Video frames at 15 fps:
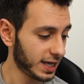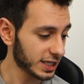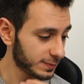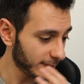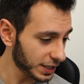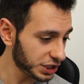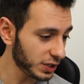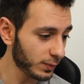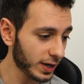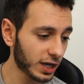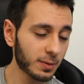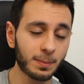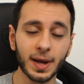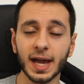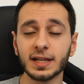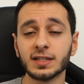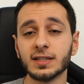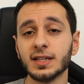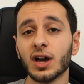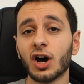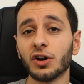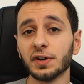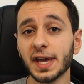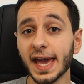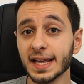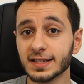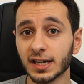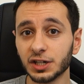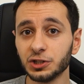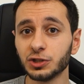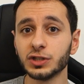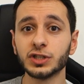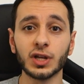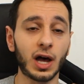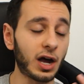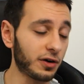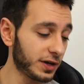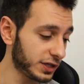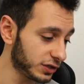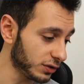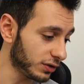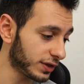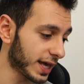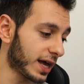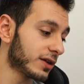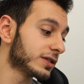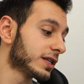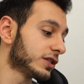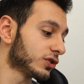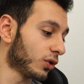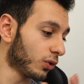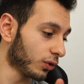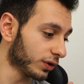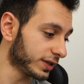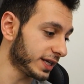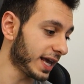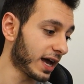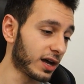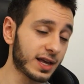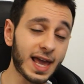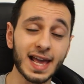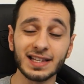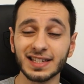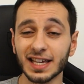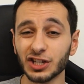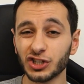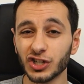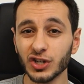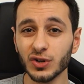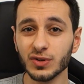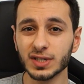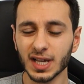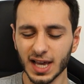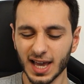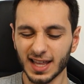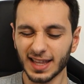especially when compared to the RE800s, the RE2000s, or the SH2s.